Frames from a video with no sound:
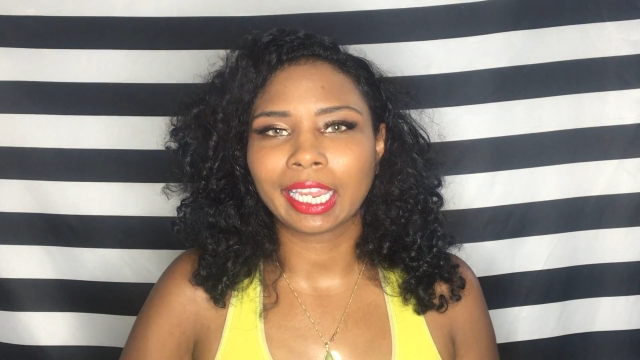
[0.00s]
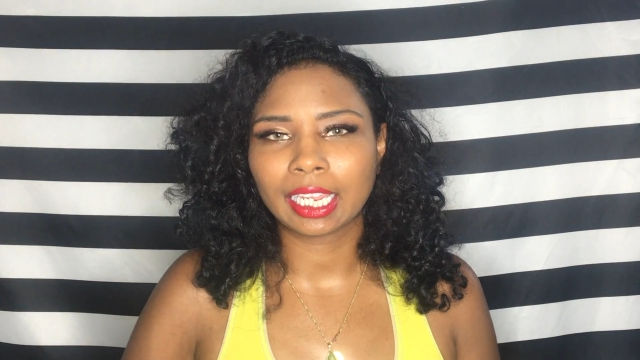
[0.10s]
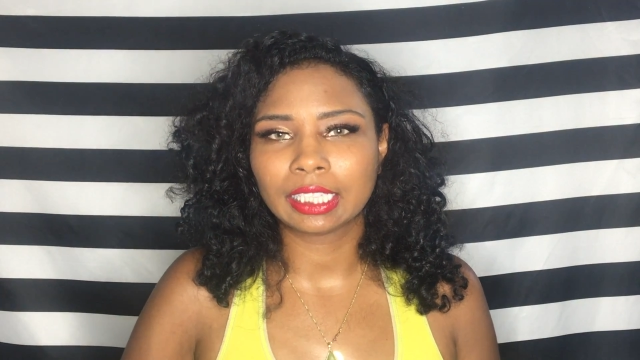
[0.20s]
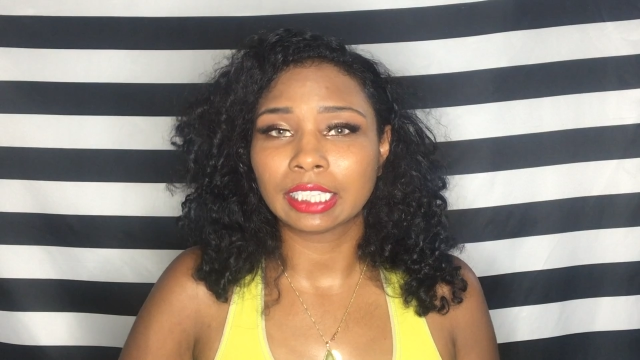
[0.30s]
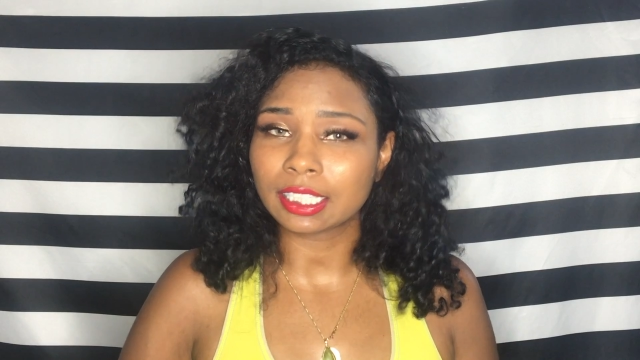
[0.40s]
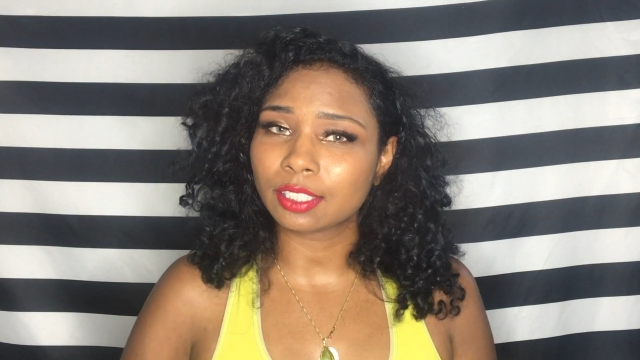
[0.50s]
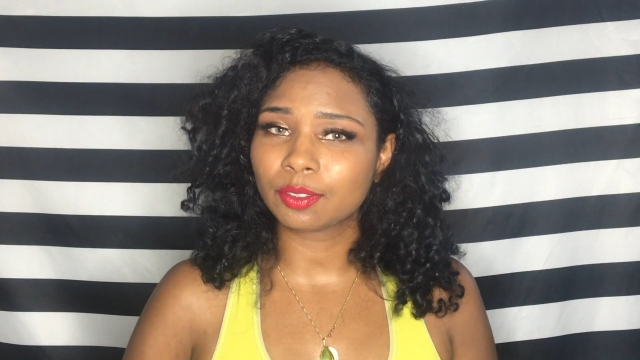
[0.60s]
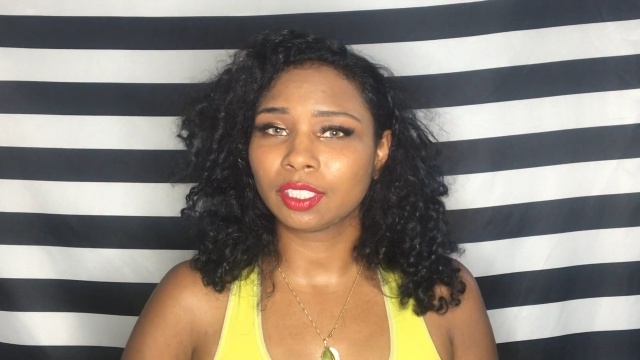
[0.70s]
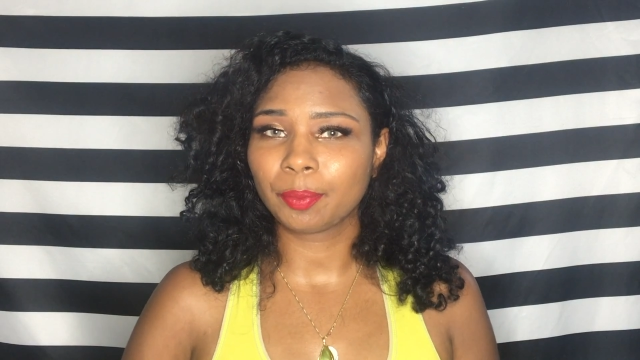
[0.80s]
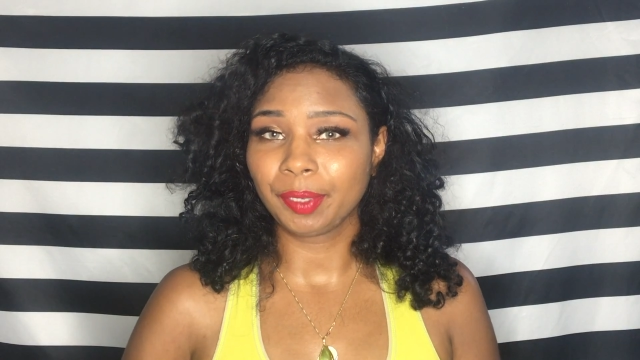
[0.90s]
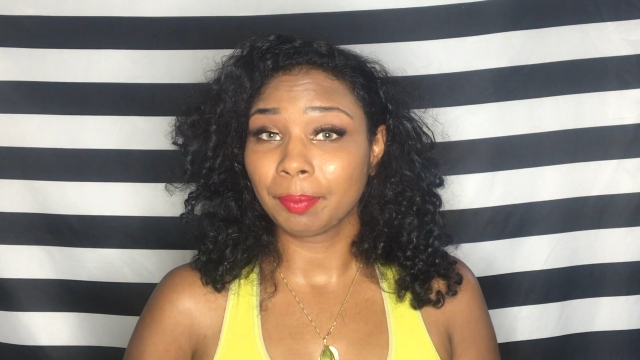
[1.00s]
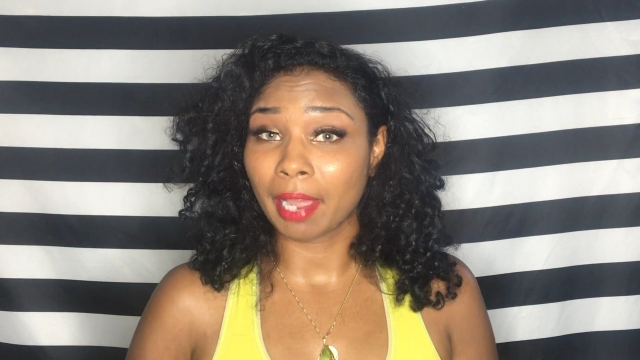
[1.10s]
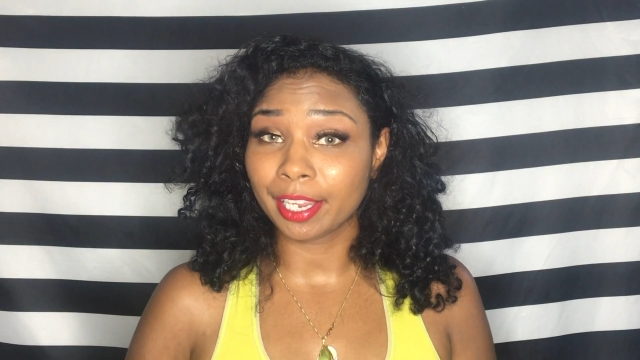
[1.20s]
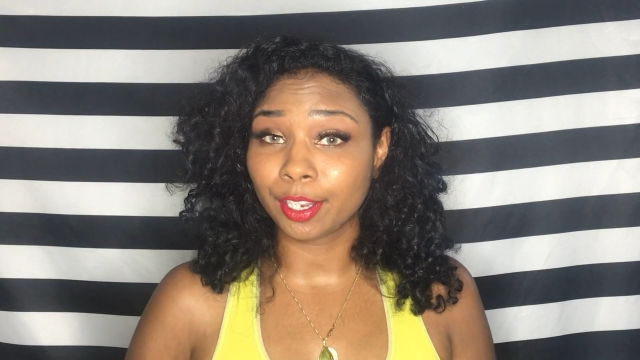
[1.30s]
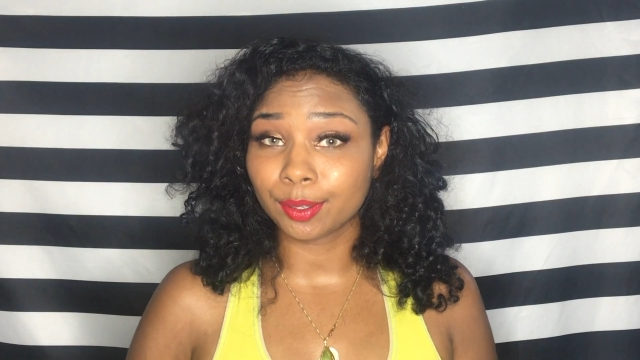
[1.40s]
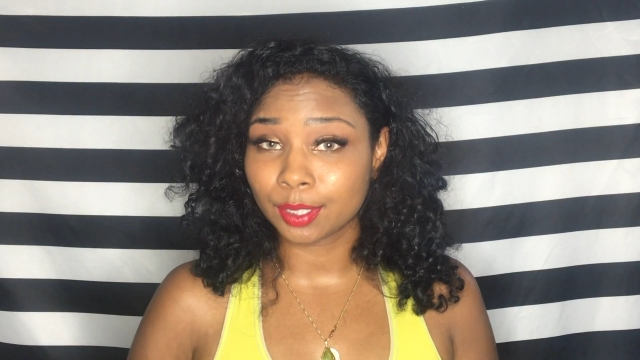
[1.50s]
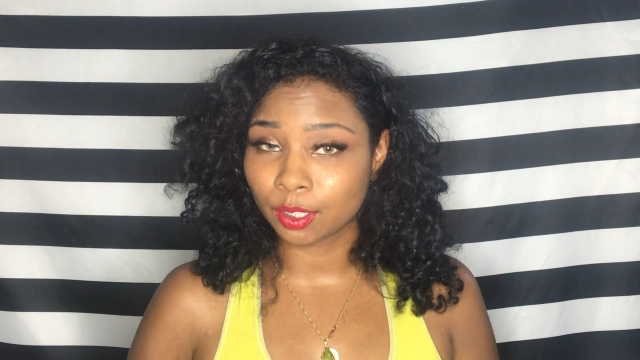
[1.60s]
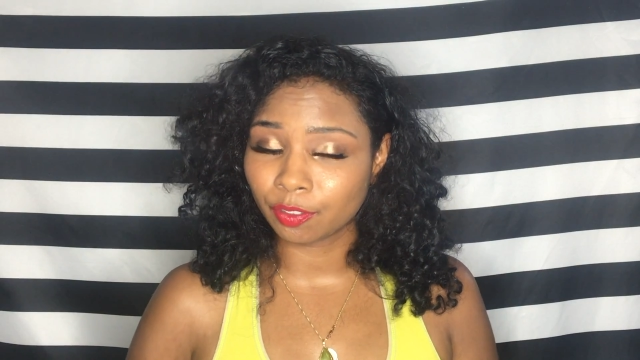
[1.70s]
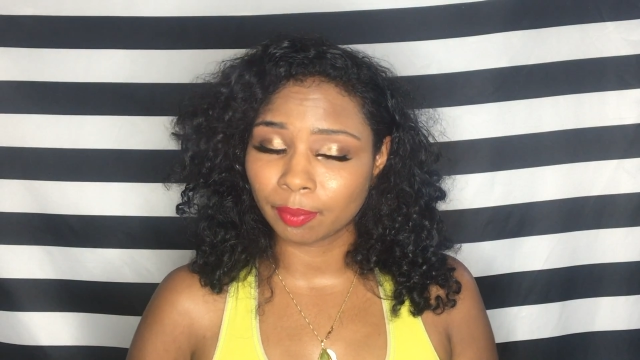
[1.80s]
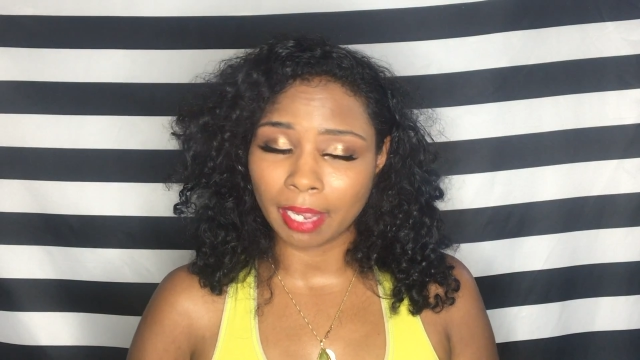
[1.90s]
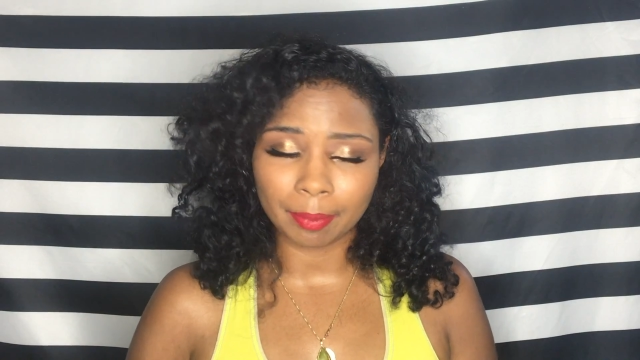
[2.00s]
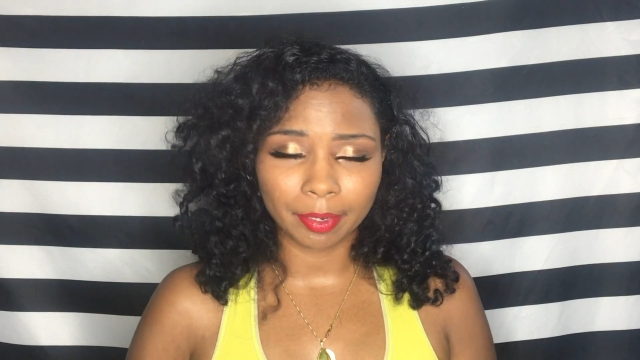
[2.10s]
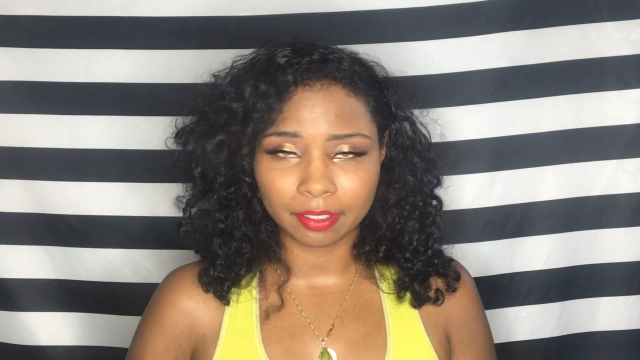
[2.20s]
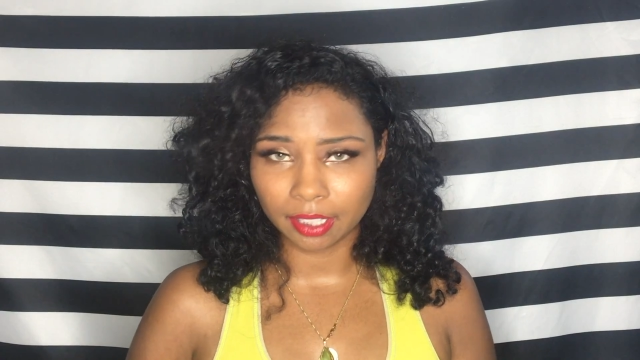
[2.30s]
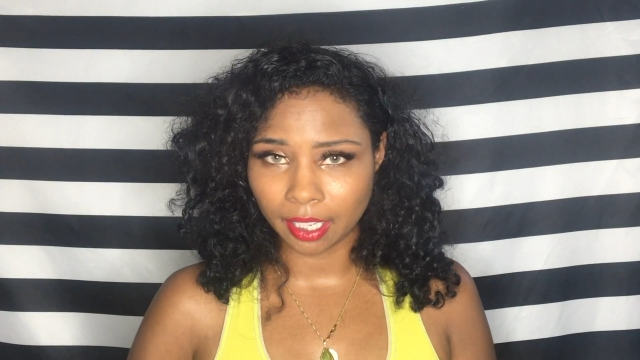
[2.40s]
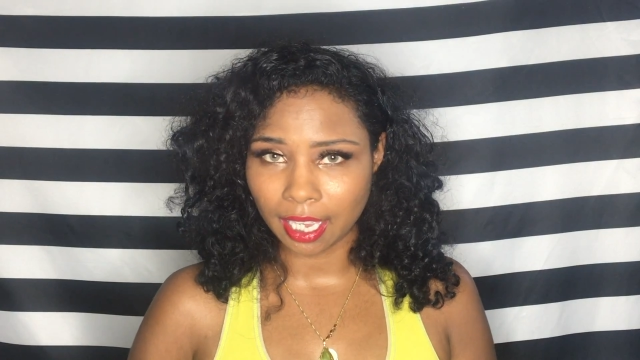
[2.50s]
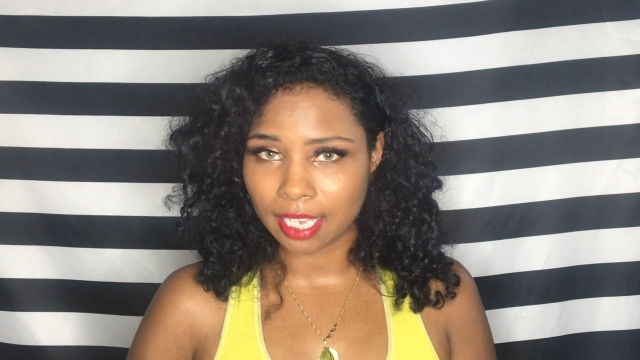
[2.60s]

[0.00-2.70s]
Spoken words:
and this is going to be my go-to for my birthday.